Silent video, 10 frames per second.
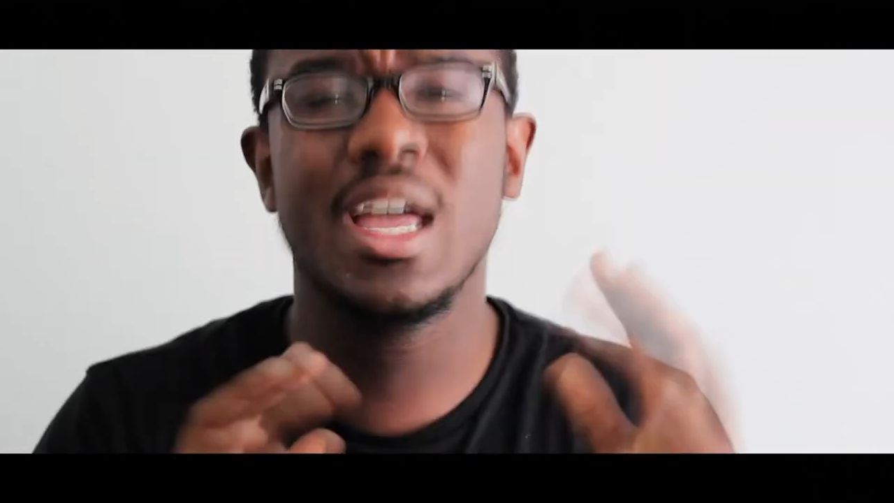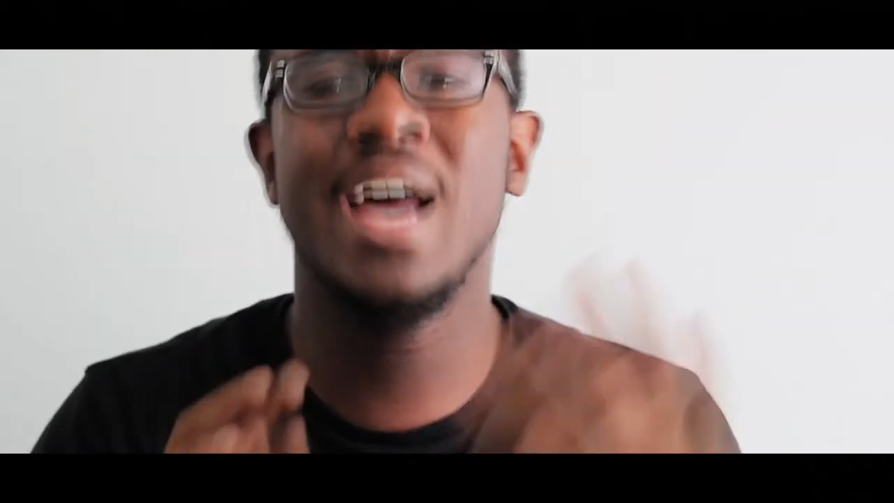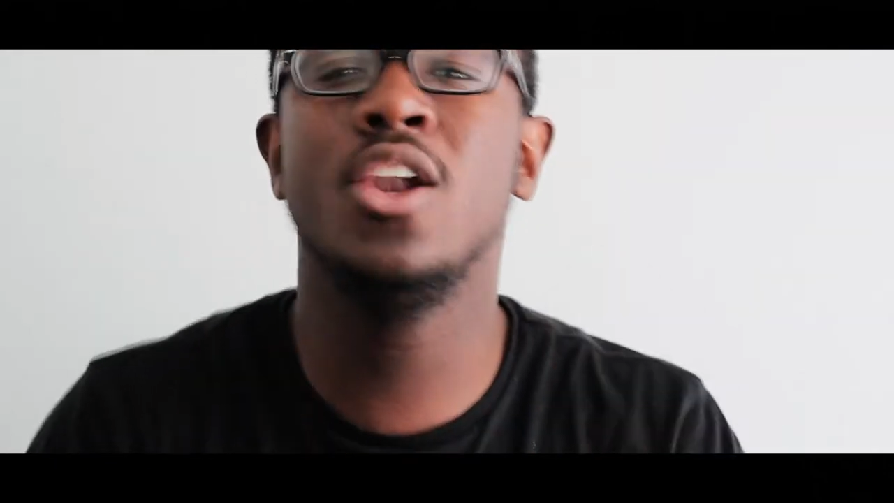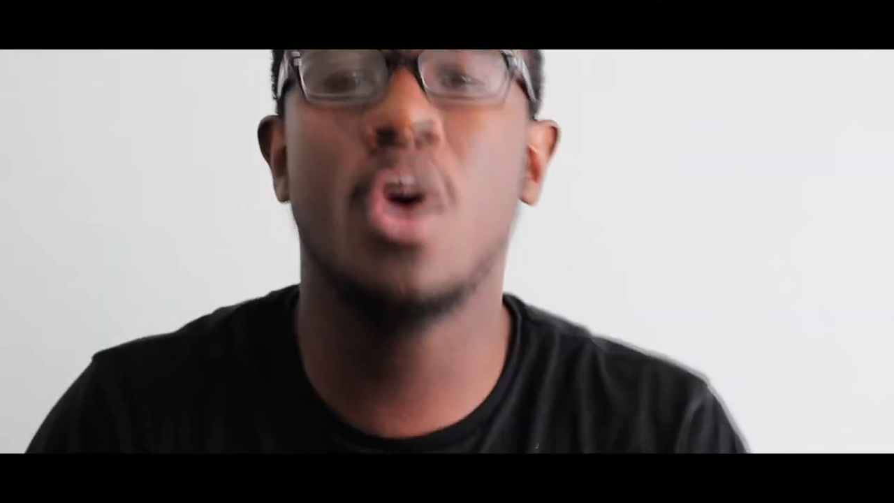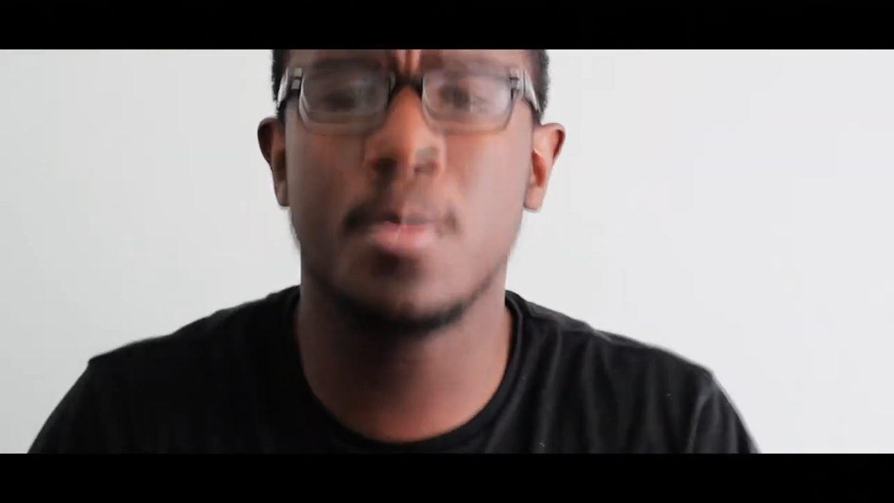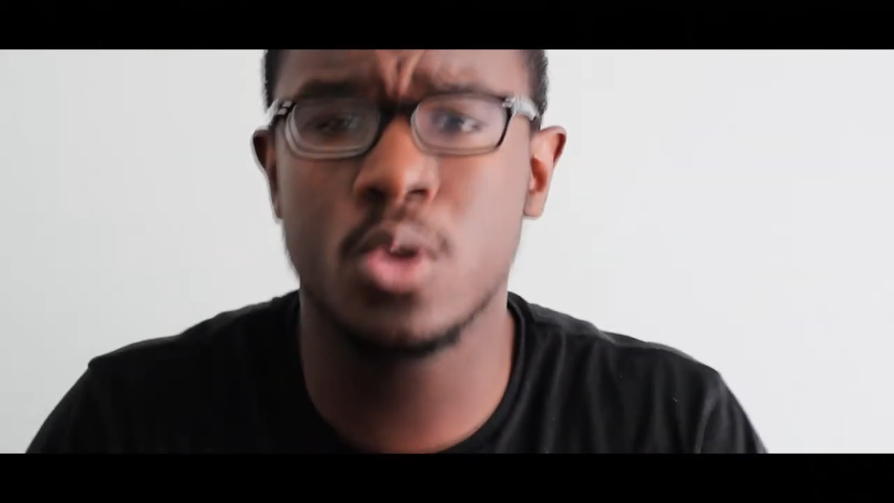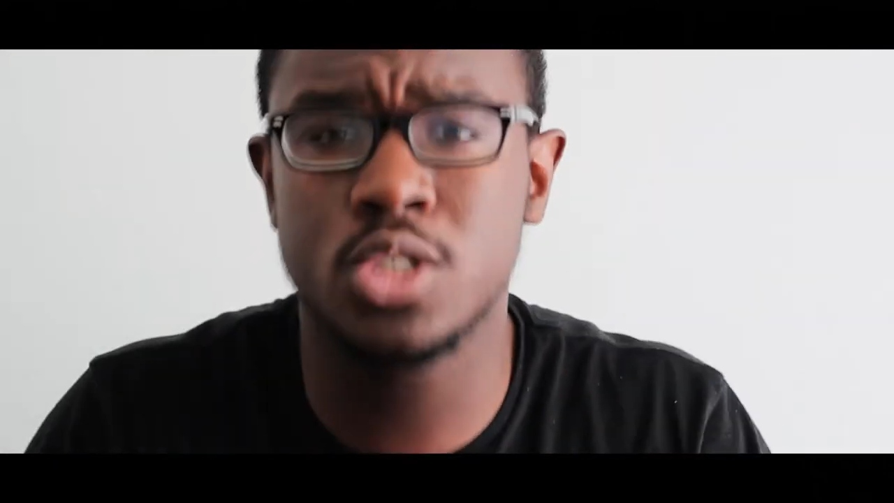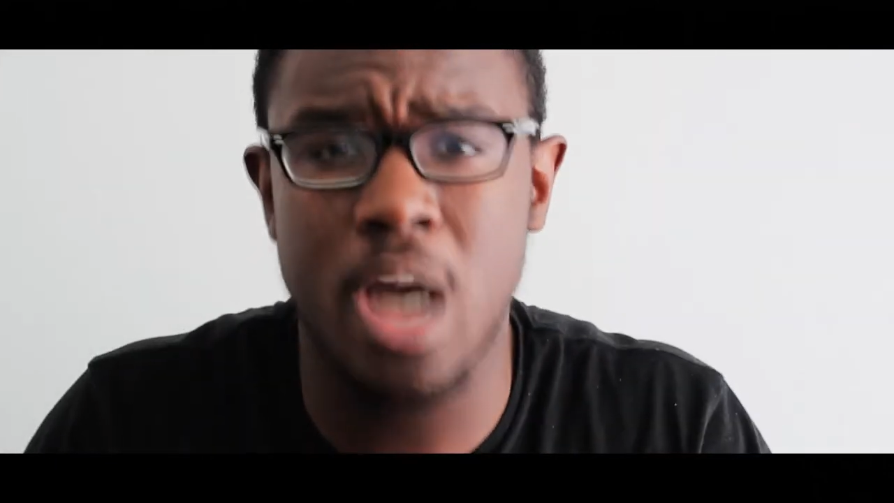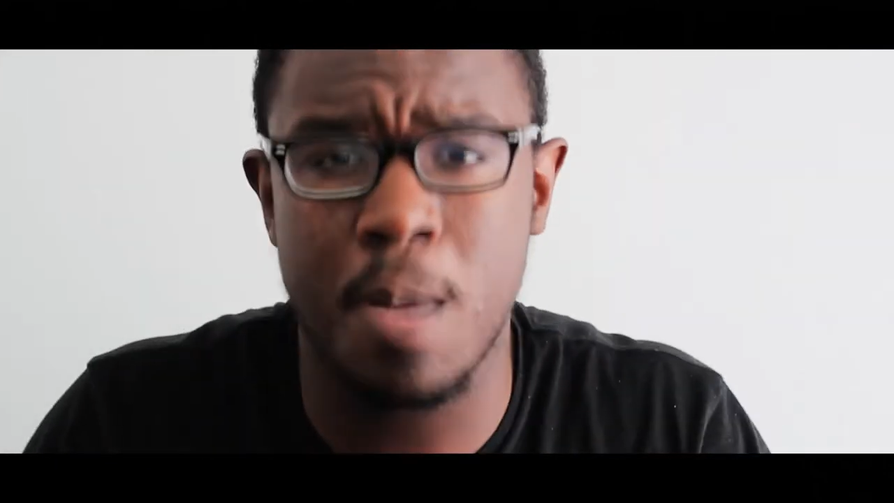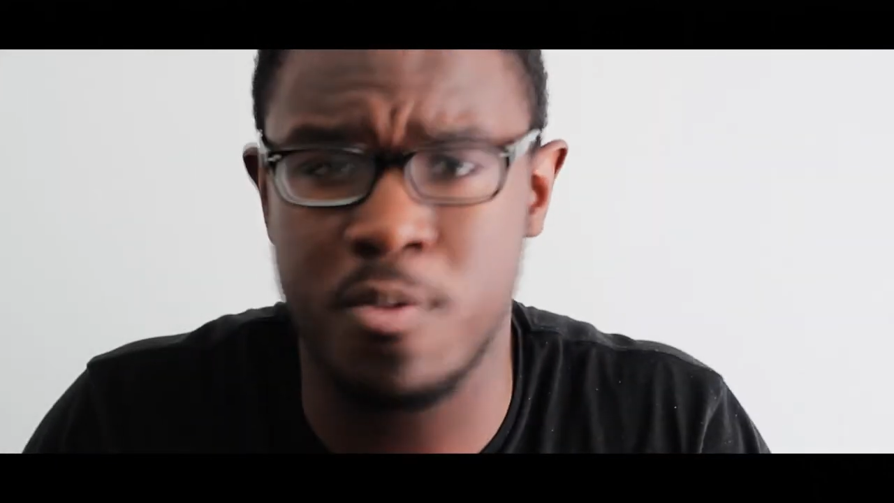I know I'm no
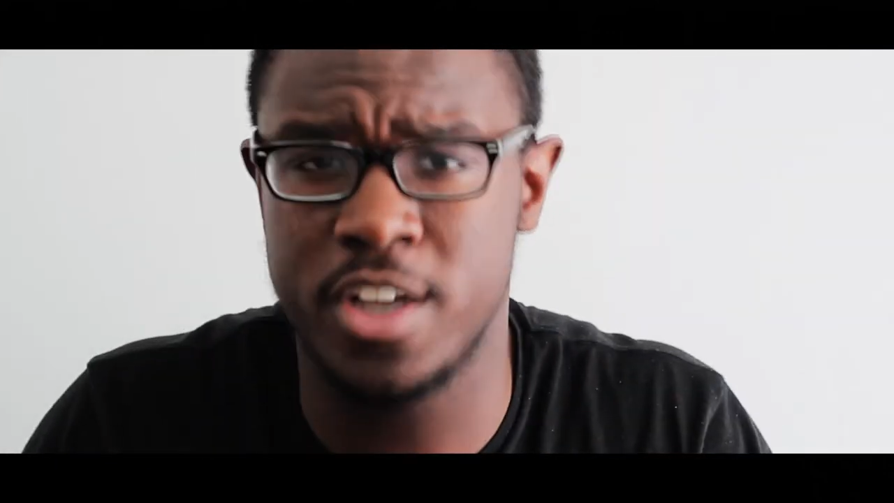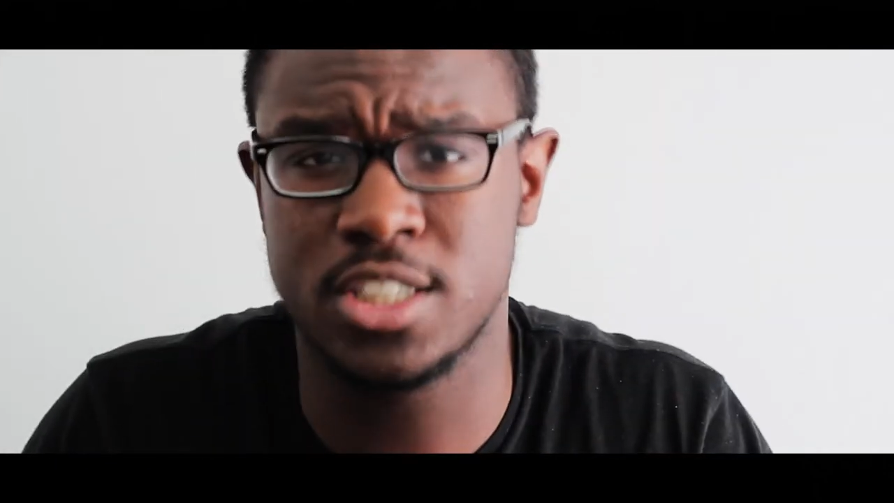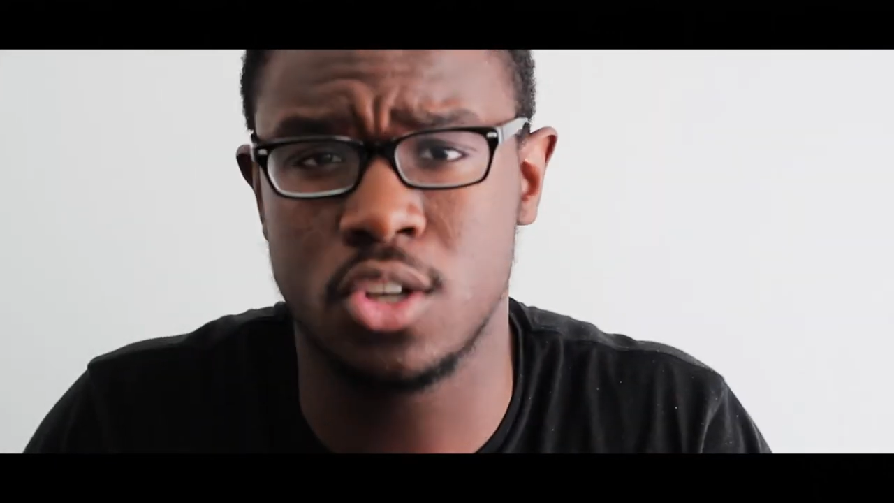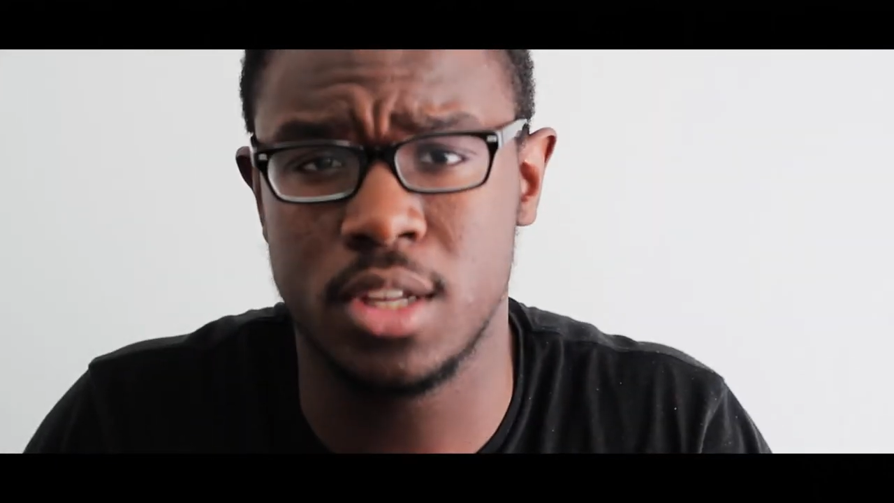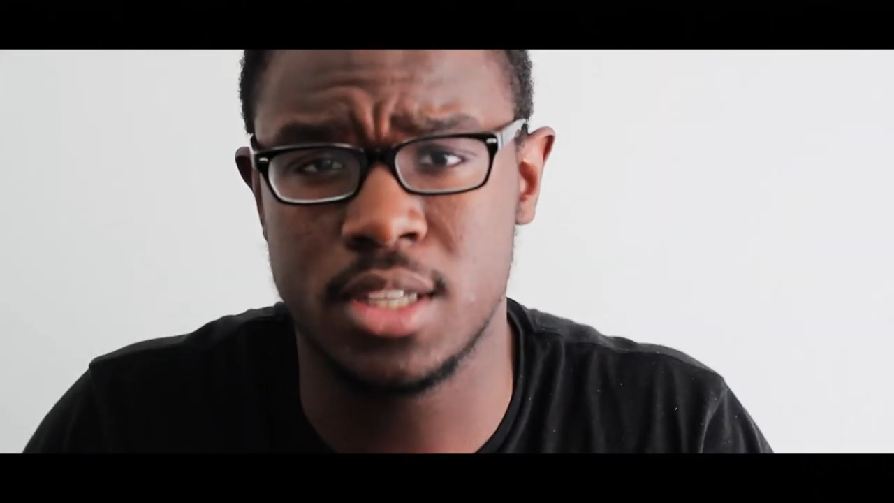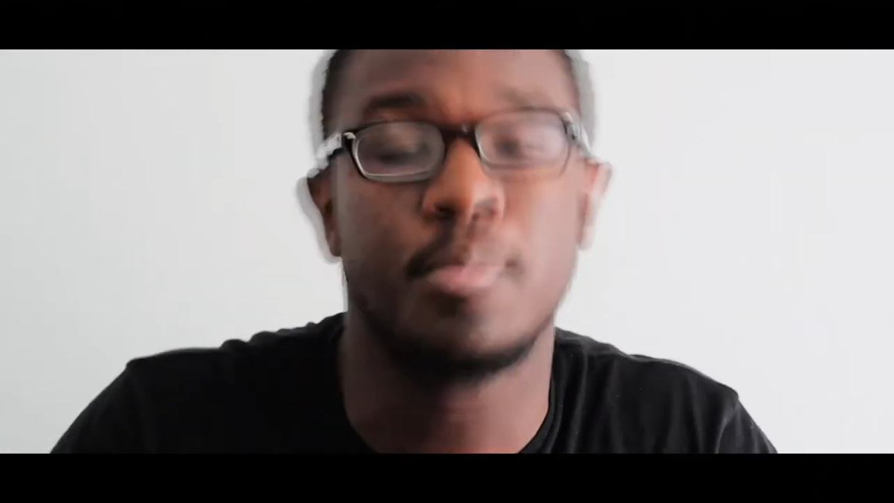job professionalist,